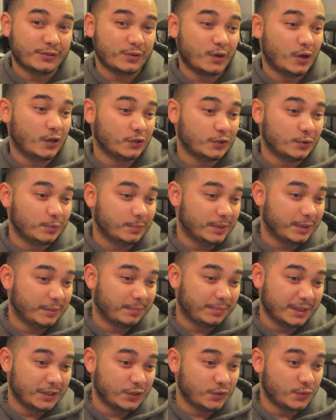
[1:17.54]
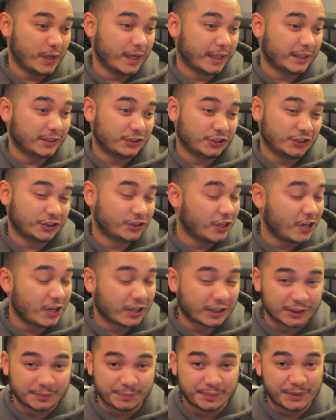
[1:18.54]
will also be a place where I can just talk
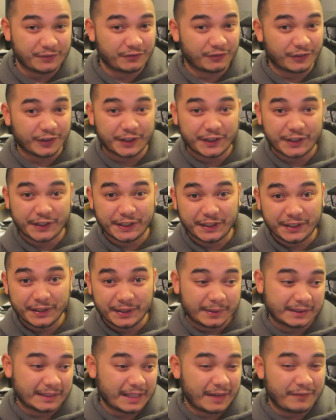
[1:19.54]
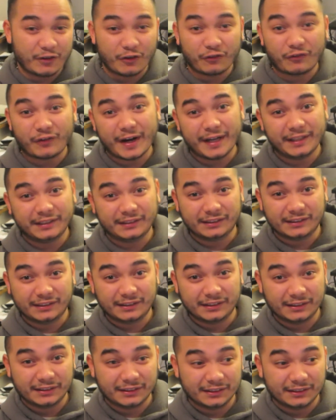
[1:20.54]
and speak freely, because I have no friends.